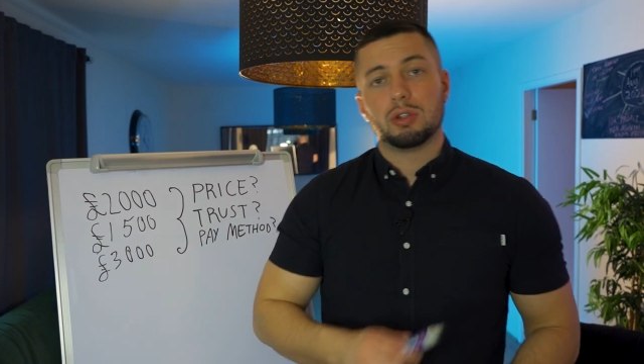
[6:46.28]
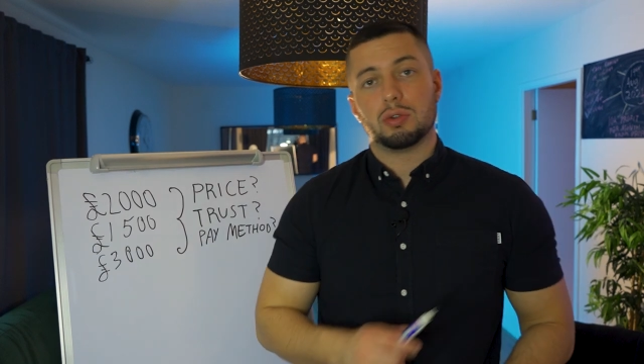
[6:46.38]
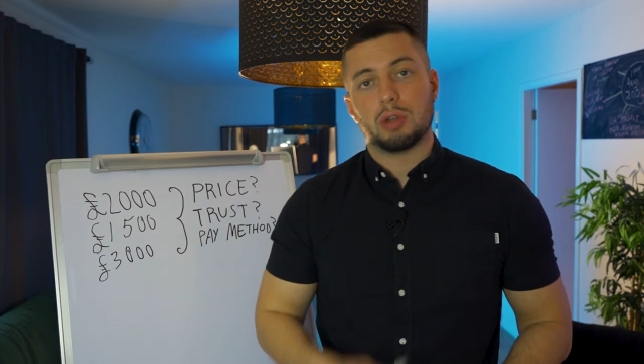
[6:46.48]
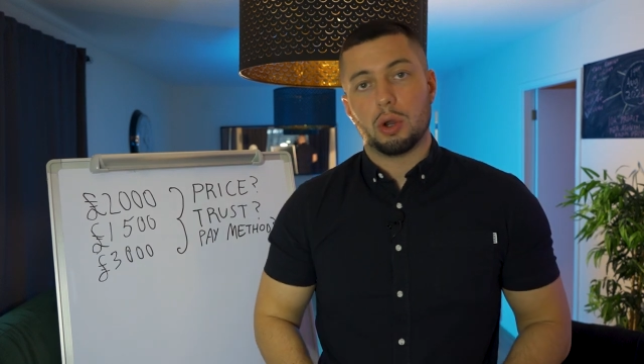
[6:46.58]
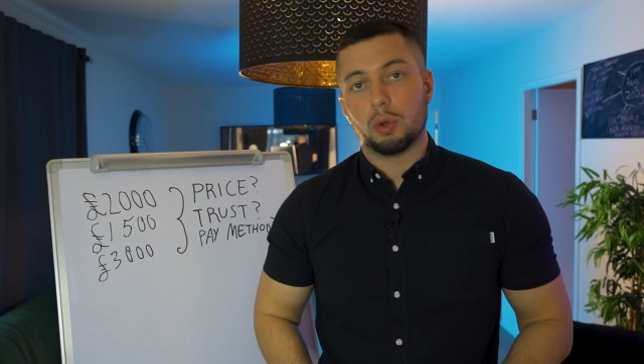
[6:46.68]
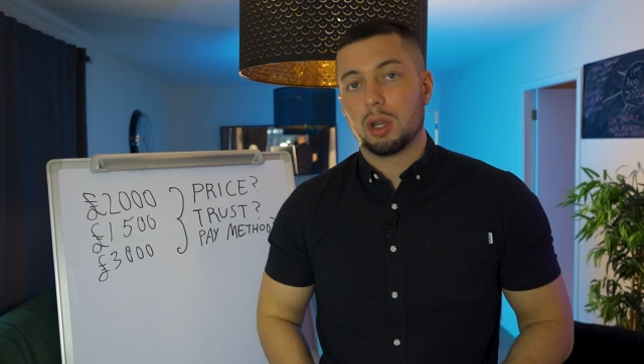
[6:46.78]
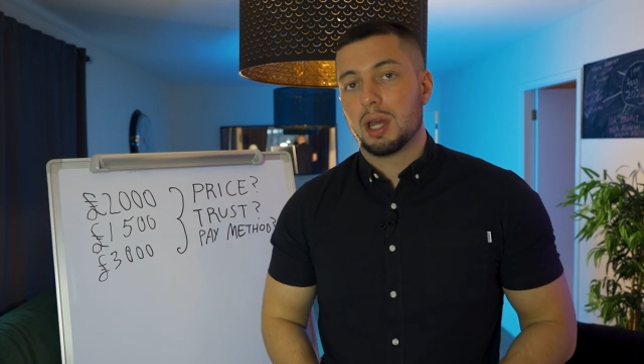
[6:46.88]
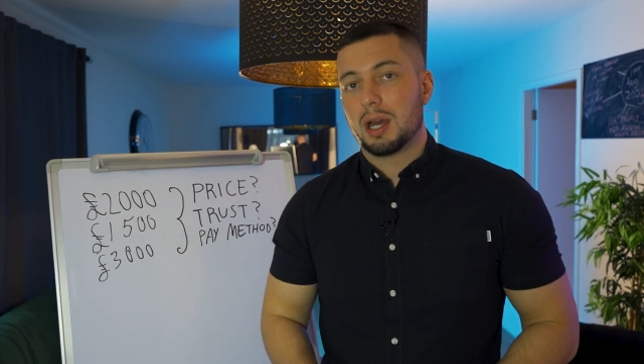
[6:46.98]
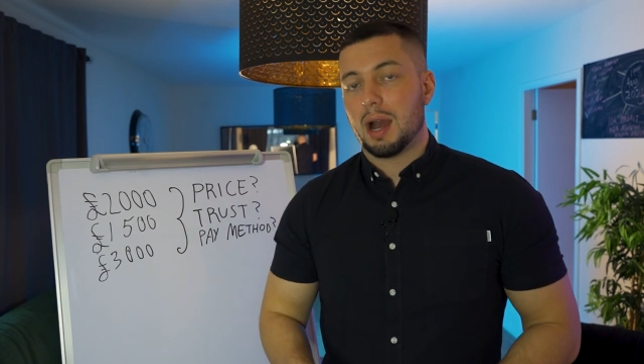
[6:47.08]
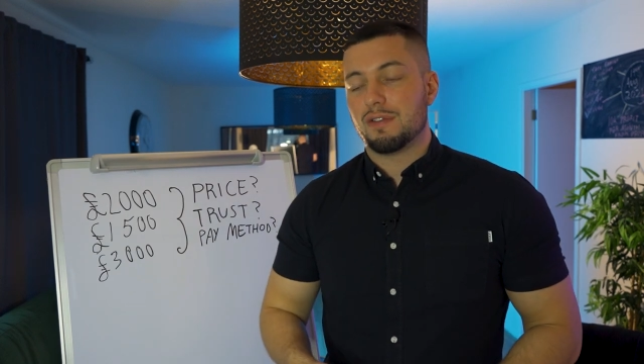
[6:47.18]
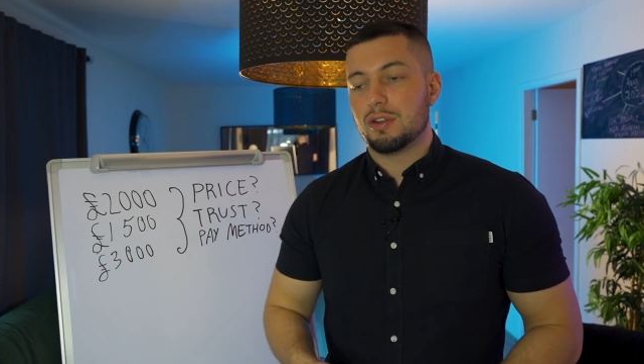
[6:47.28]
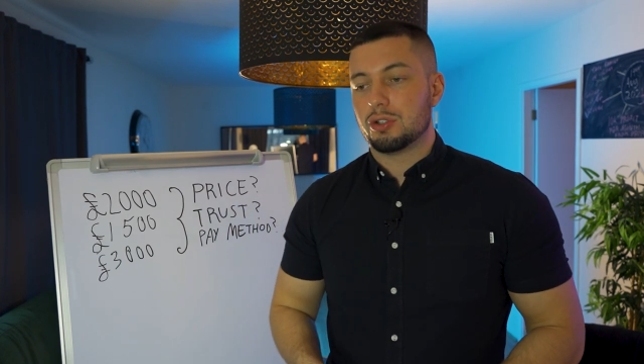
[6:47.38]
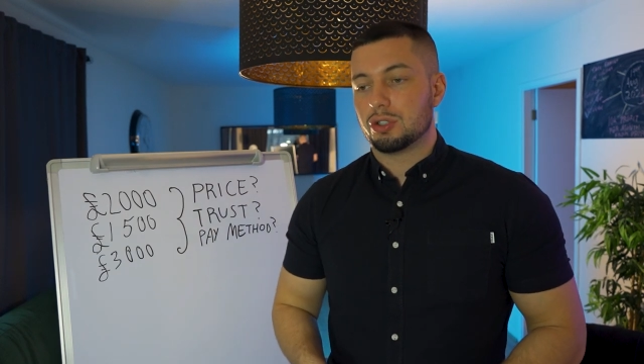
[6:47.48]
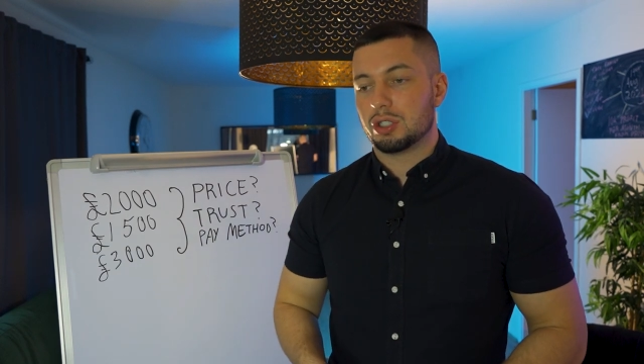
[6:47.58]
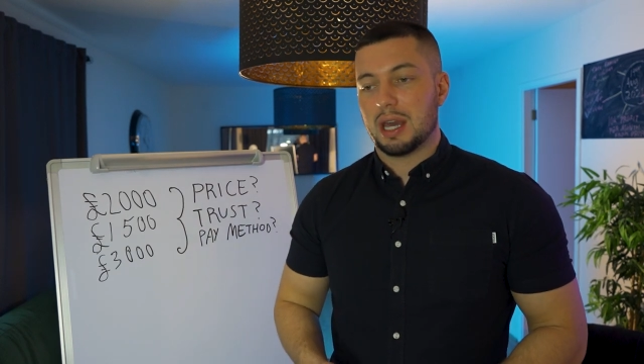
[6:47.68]
You don't. I think
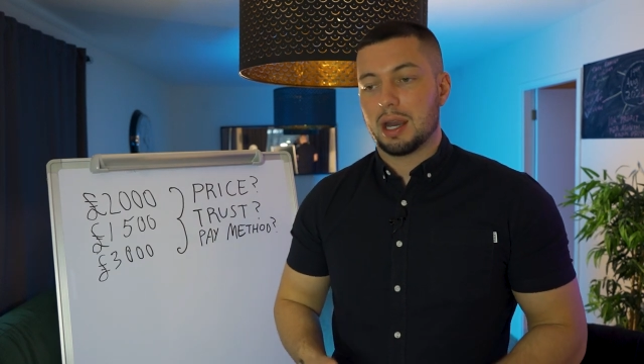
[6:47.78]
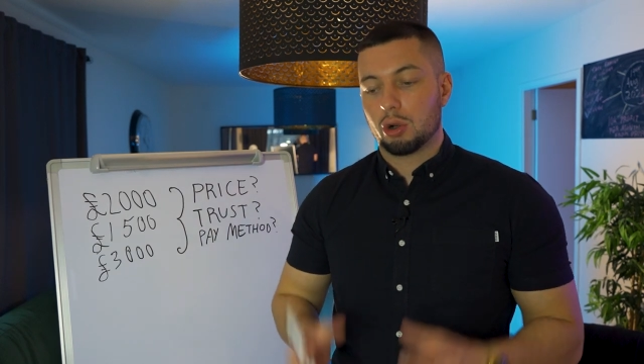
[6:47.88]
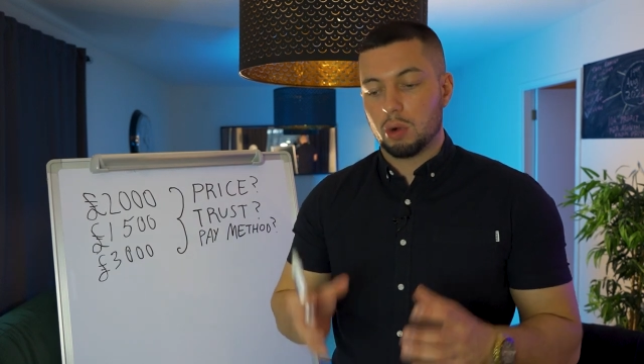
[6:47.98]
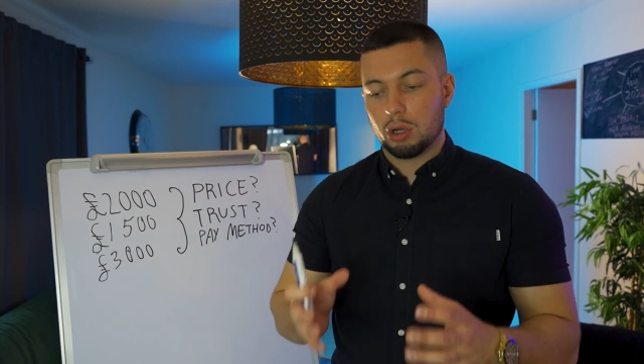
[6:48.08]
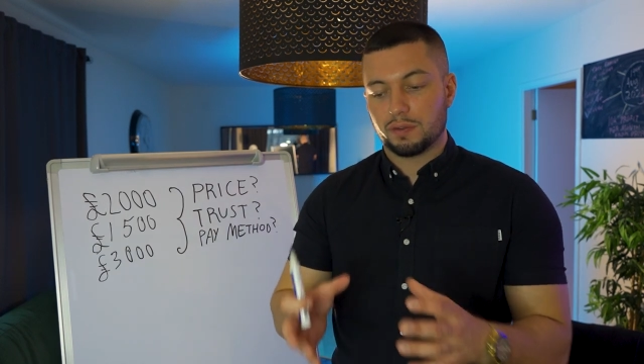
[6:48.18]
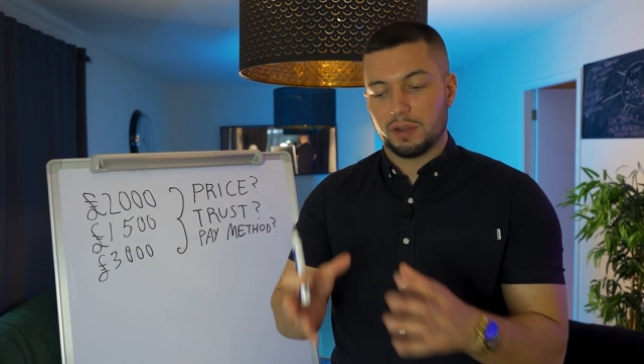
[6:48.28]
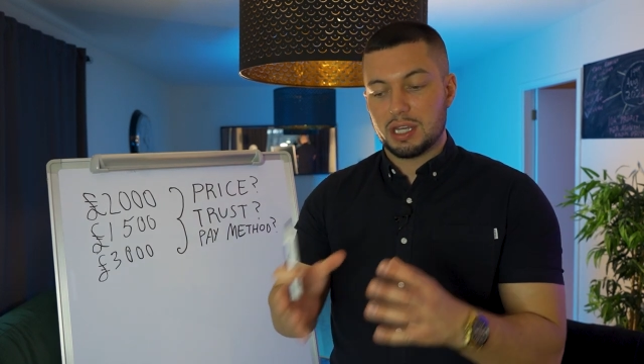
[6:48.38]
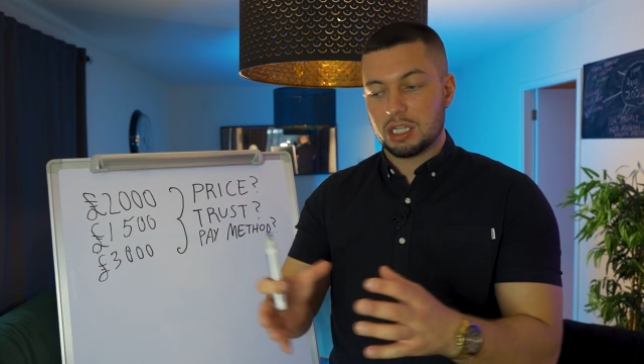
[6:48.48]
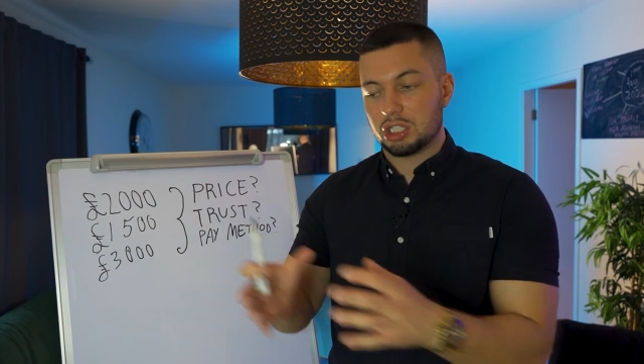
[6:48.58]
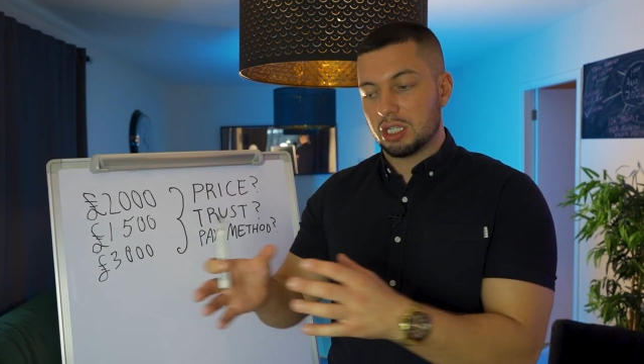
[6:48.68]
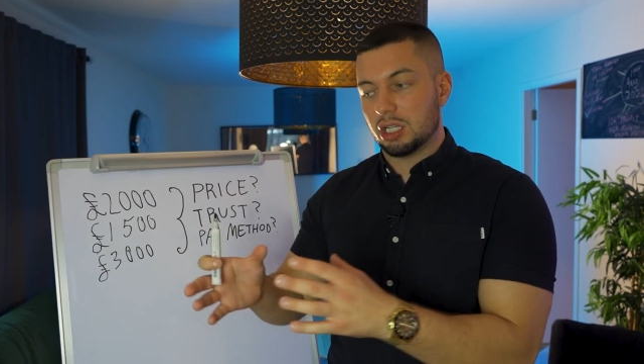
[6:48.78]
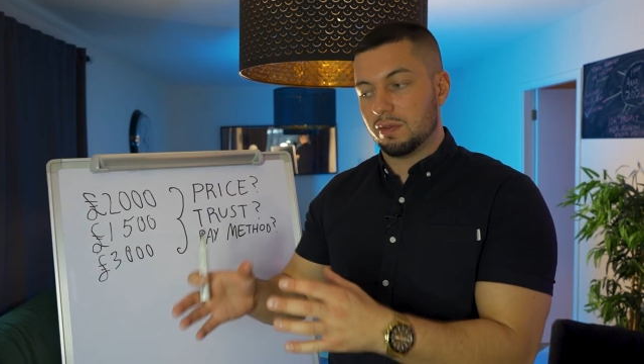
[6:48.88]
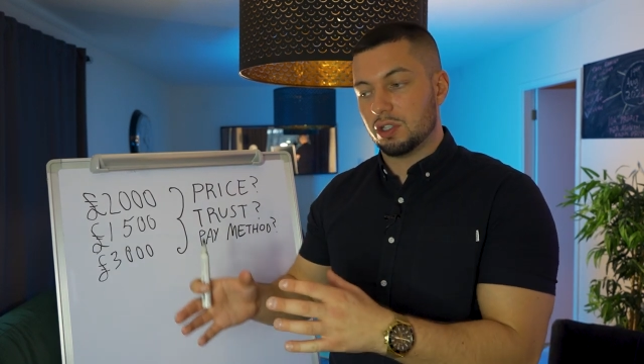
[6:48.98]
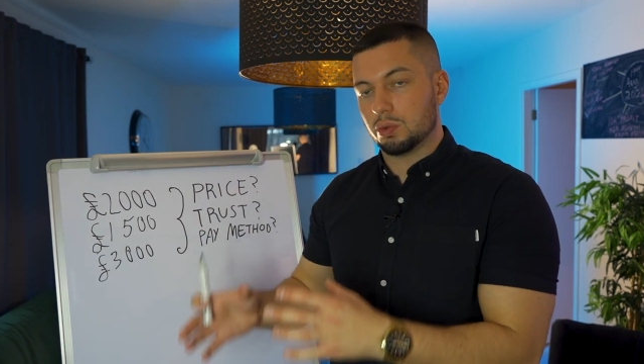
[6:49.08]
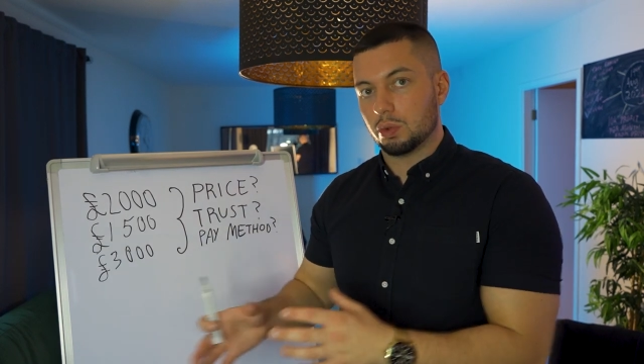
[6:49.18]
you should get quotes for each
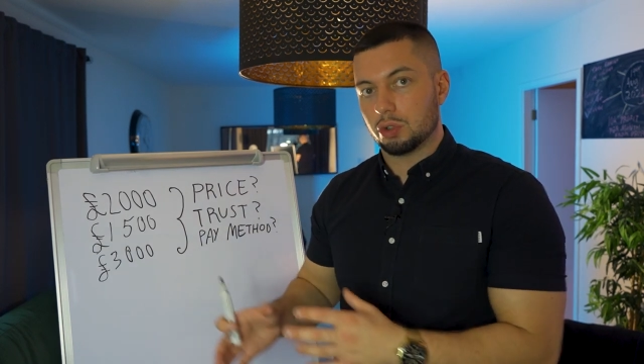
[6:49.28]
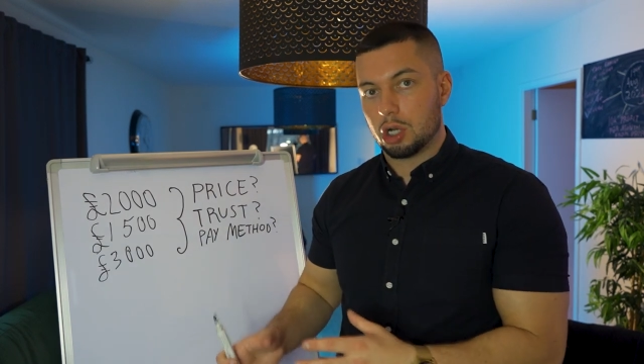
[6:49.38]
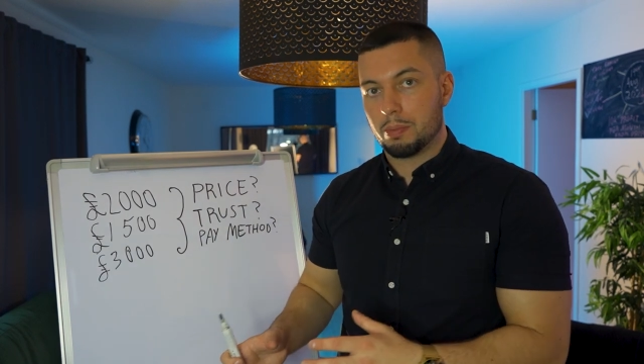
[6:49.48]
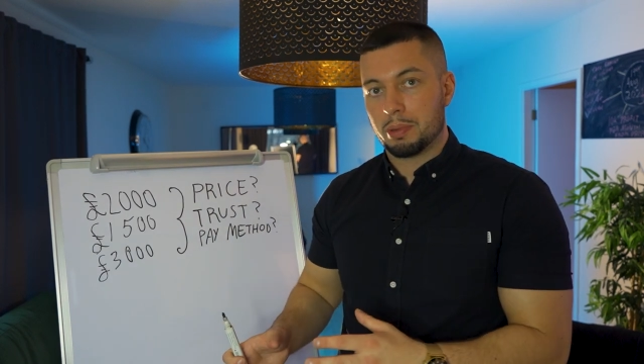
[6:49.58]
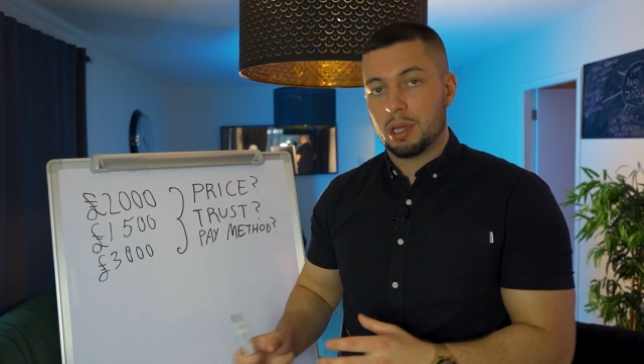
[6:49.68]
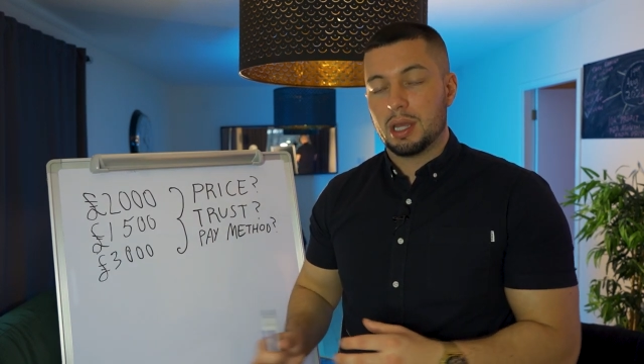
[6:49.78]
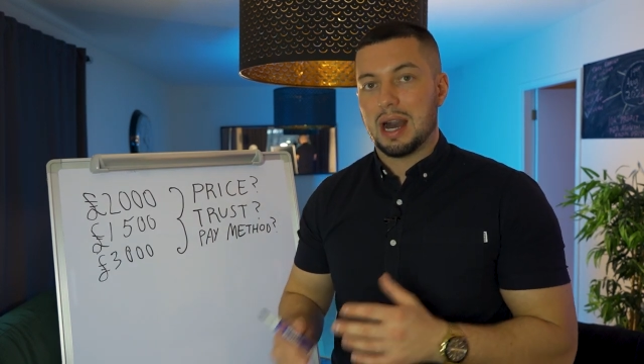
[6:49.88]
individual job.